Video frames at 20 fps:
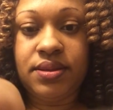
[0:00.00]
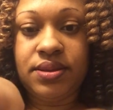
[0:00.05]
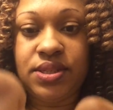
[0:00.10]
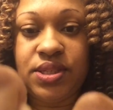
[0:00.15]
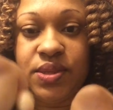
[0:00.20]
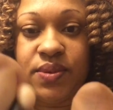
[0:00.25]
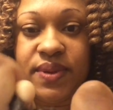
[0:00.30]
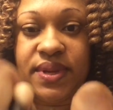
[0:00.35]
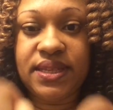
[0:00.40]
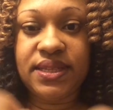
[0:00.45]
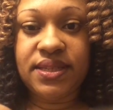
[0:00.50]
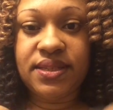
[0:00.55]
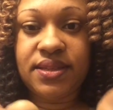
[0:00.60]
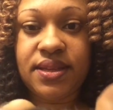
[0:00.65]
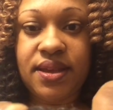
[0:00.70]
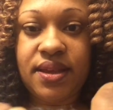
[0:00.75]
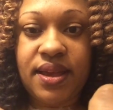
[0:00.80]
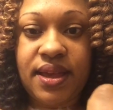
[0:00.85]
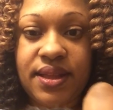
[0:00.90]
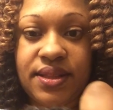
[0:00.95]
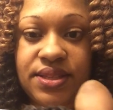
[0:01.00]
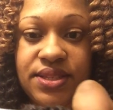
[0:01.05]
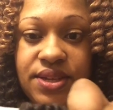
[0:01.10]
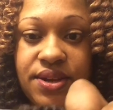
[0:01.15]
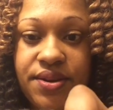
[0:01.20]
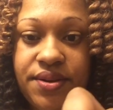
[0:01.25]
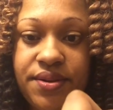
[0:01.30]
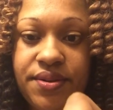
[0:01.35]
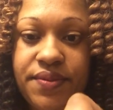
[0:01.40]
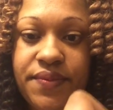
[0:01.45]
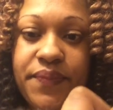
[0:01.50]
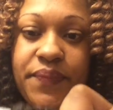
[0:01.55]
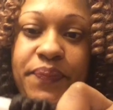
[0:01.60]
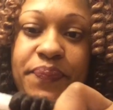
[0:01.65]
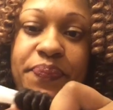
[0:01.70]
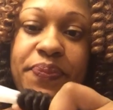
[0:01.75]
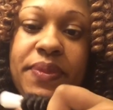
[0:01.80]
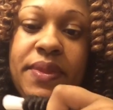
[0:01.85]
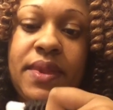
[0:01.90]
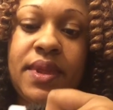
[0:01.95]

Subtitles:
Twist and turn,